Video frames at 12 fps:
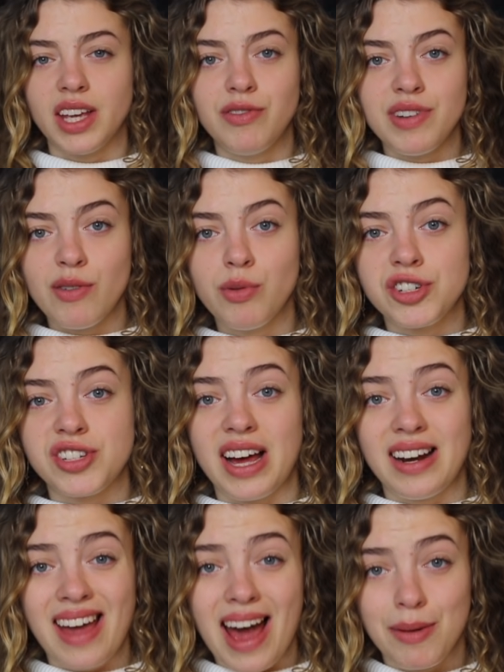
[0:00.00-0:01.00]
If you've never watched
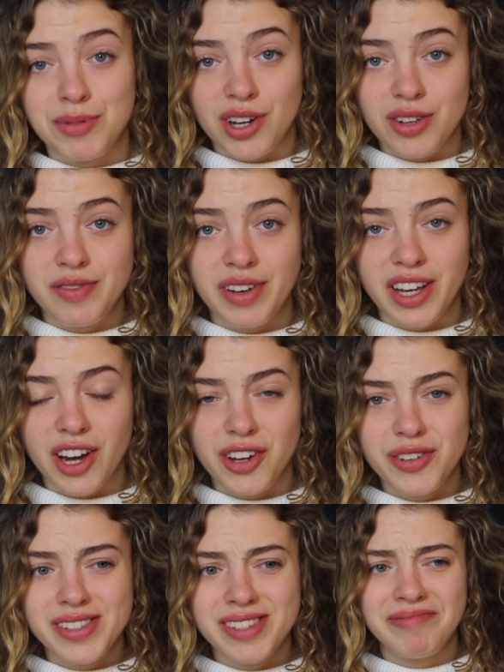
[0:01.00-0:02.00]
Ali Abdaal's
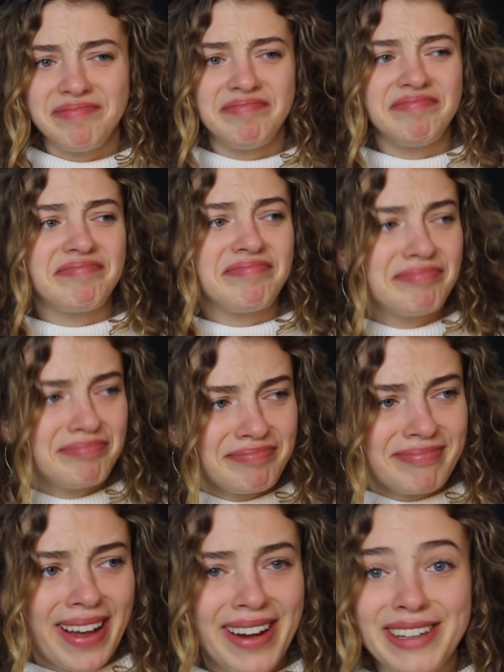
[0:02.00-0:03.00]
videos,
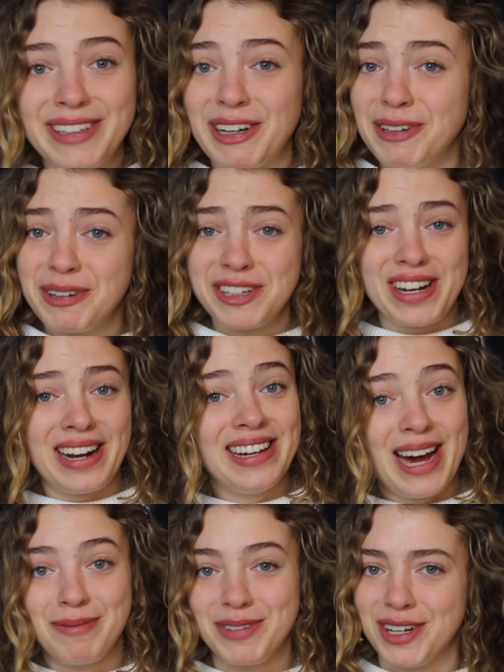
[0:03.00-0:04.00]
go watch Ali
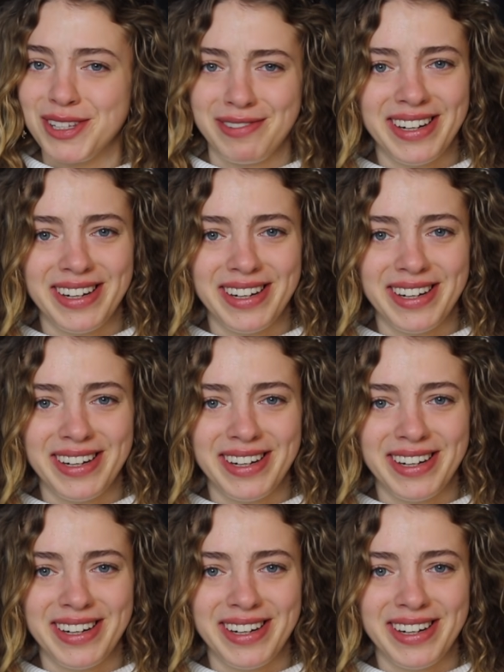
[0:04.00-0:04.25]
Abdaal's